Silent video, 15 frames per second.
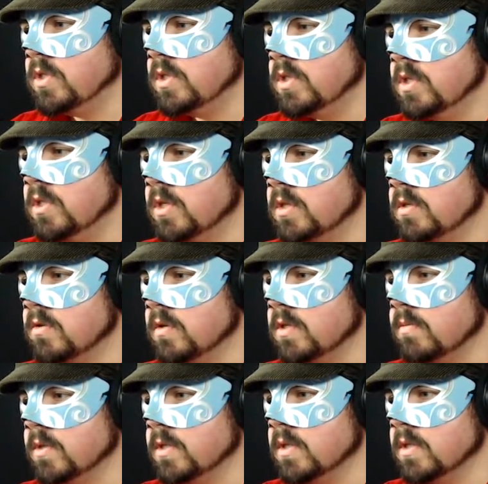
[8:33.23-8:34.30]
Jesus
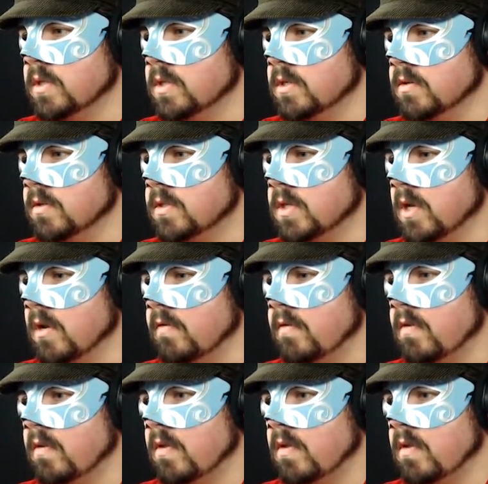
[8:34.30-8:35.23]
Christmas, this is not safe.